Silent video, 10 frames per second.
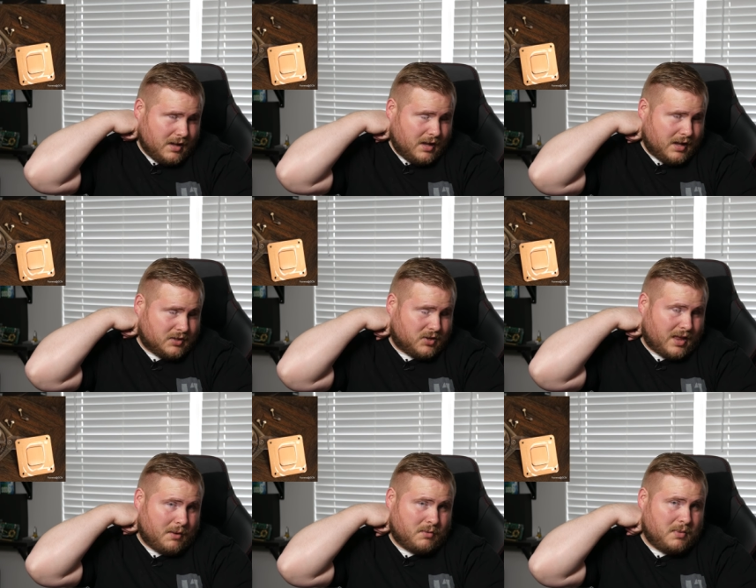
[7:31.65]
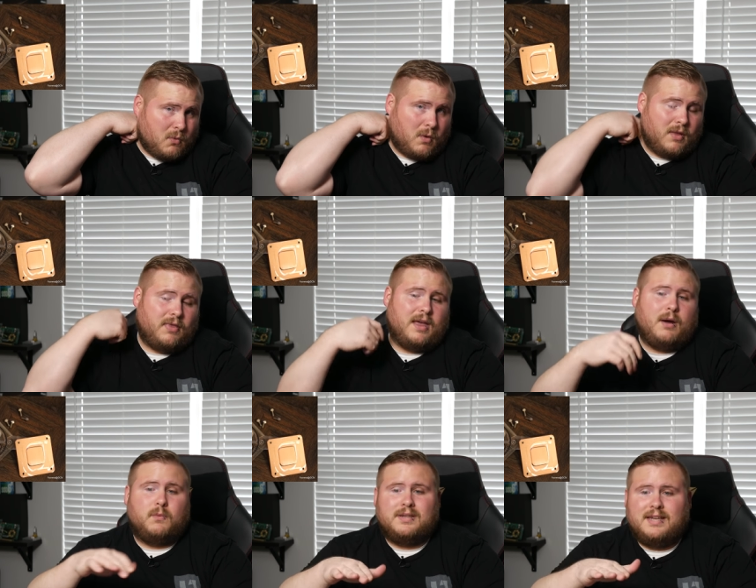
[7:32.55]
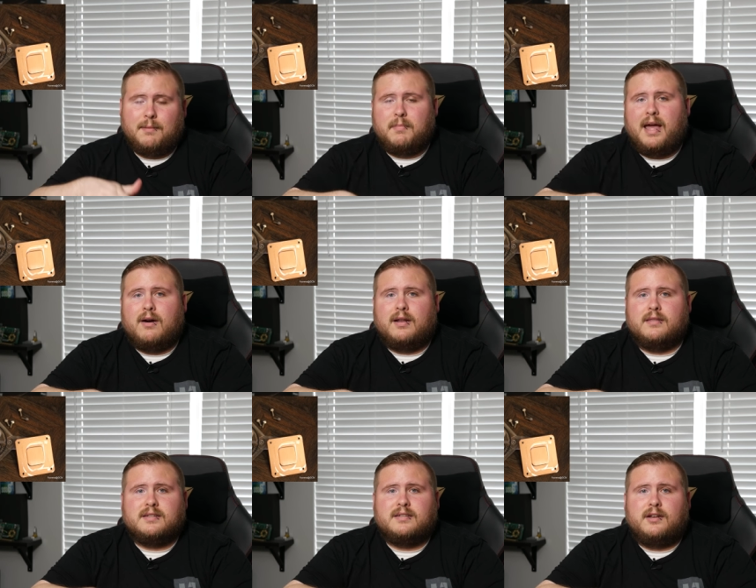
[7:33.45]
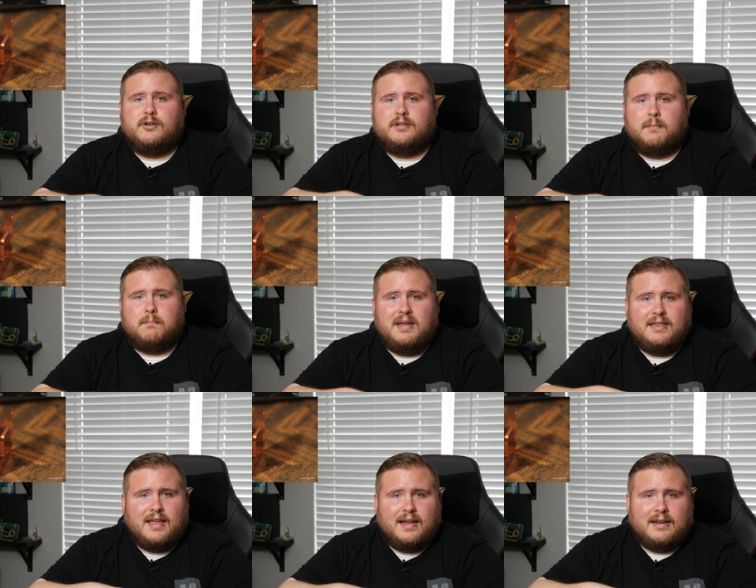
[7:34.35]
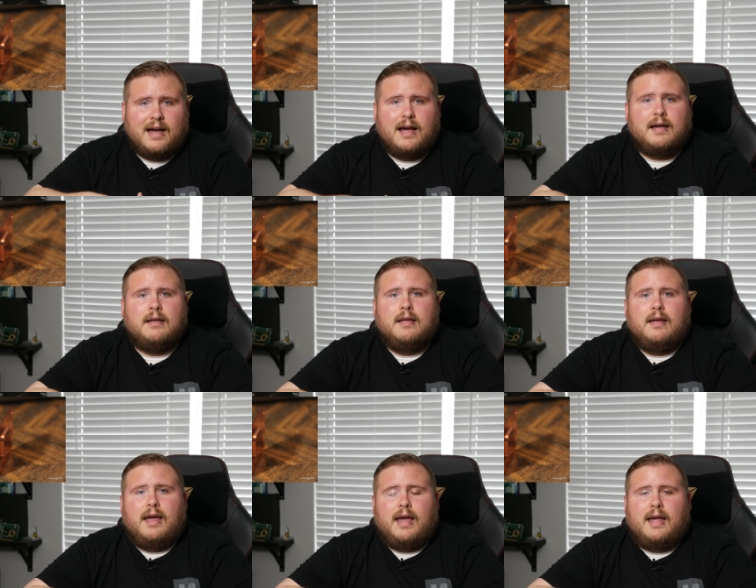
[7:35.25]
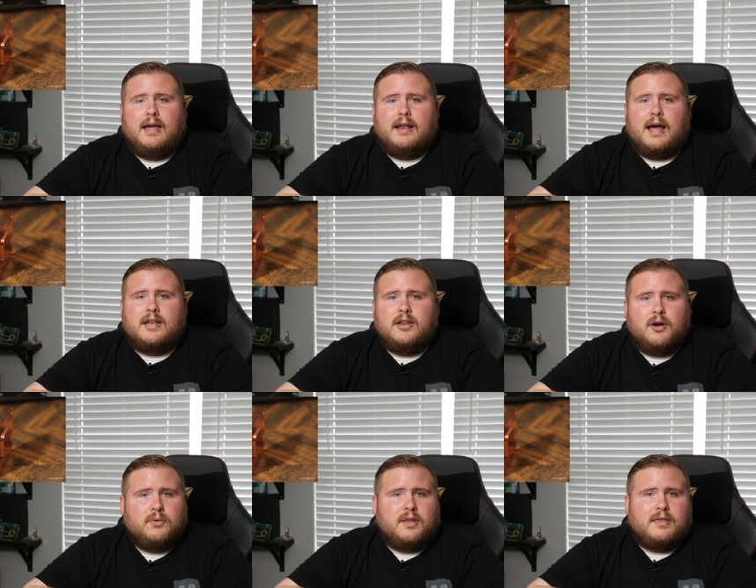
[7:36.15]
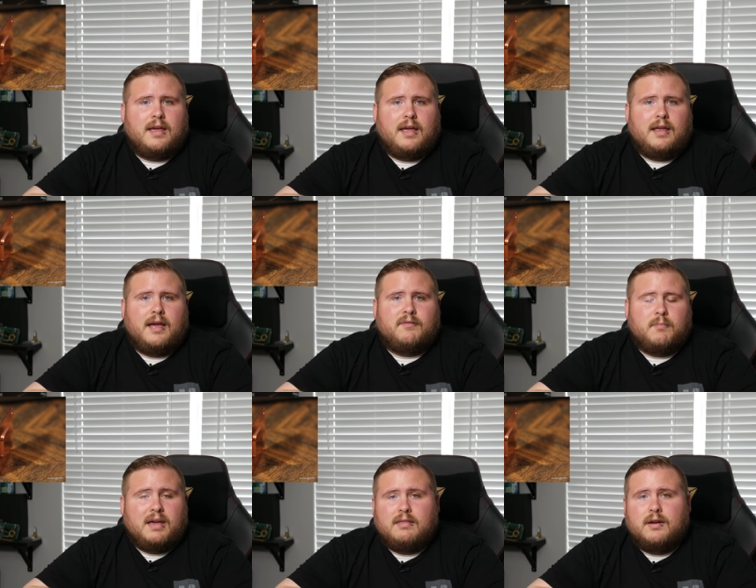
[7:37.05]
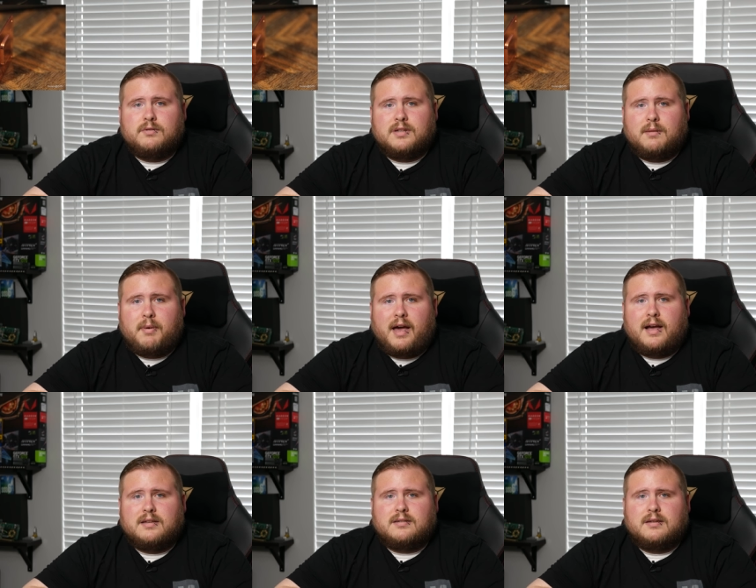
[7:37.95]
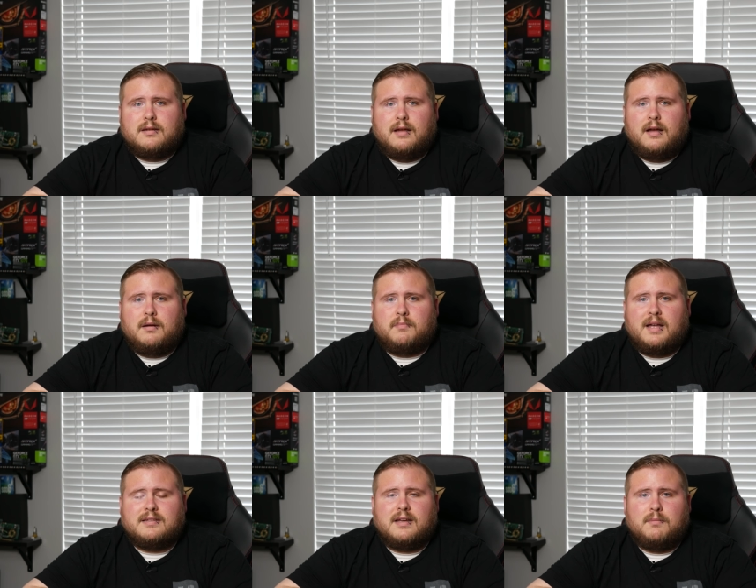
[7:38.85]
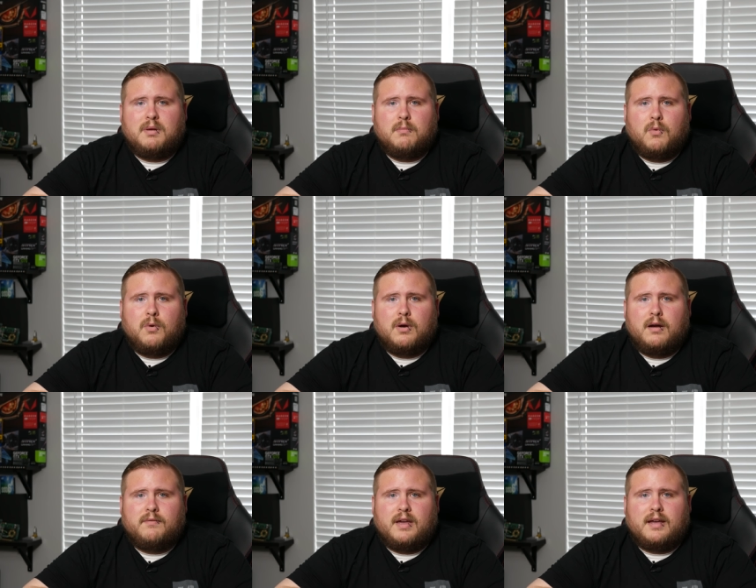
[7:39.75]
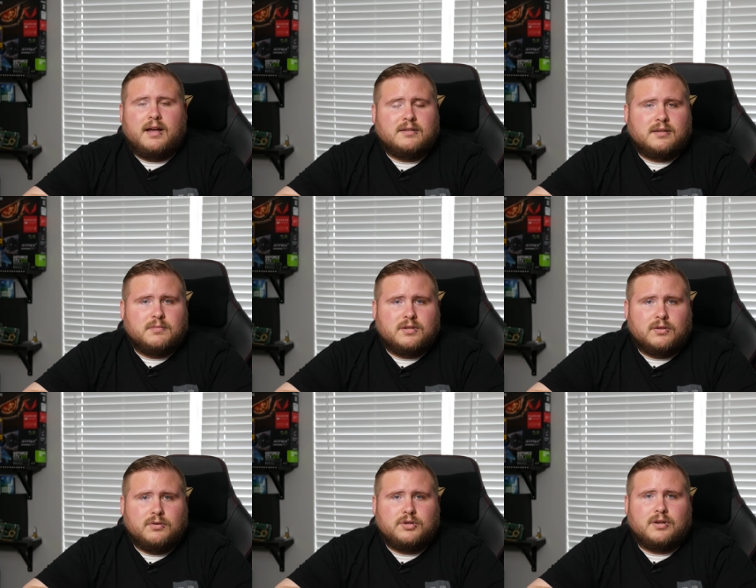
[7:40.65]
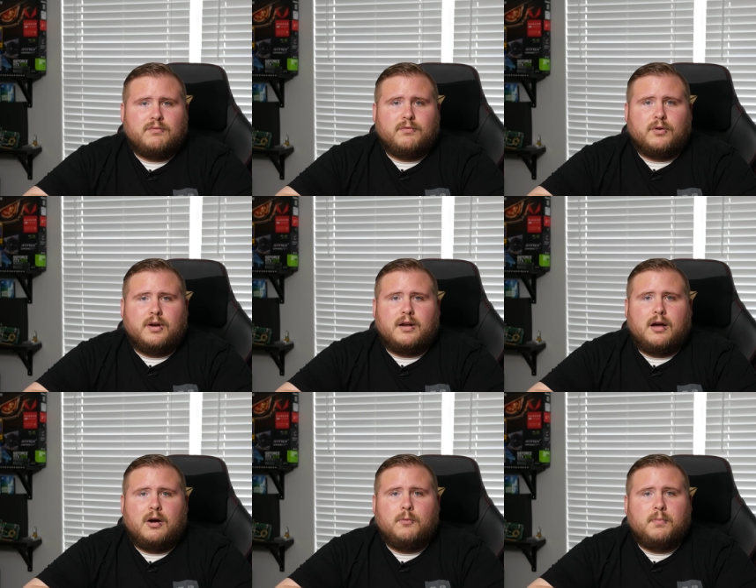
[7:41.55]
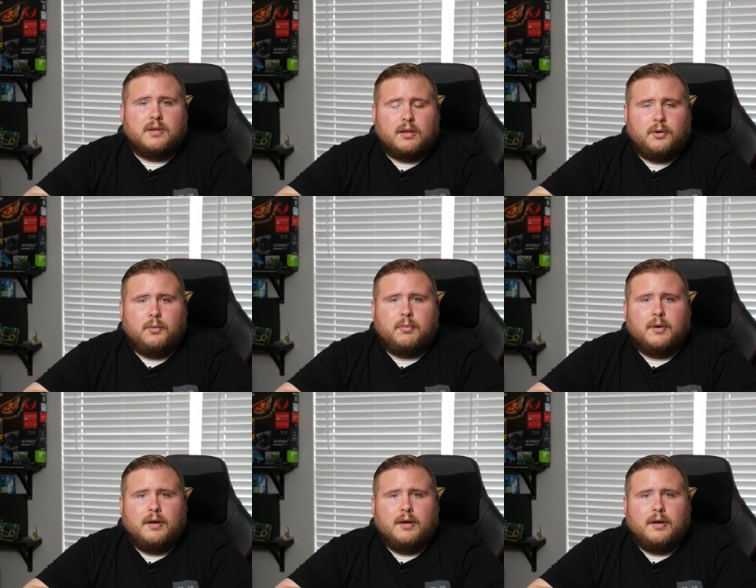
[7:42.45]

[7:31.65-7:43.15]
Uh, so that would be one that would dip down in the center to meet that die. And I know that they have made those in the past. Um, that's going to be more of a custom solution for an open loop,